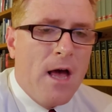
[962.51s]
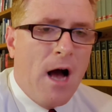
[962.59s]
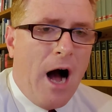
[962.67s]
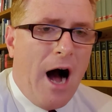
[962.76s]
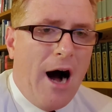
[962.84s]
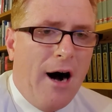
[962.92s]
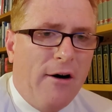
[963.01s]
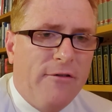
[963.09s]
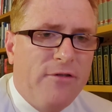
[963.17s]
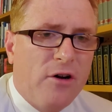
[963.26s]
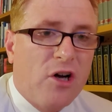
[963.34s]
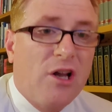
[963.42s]

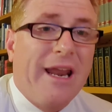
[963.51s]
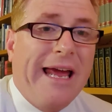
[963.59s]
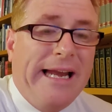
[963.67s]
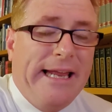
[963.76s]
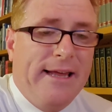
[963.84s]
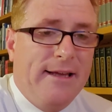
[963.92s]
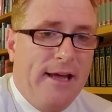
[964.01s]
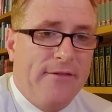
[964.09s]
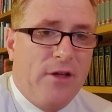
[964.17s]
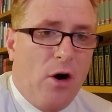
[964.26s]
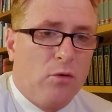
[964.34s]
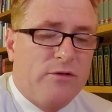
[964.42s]
of gleaning
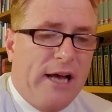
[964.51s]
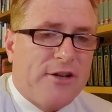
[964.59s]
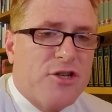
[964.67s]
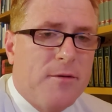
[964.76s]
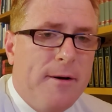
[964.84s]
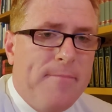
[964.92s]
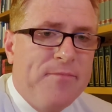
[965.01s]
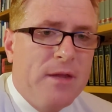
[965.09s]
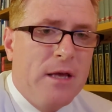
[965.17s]
in the Old Testament,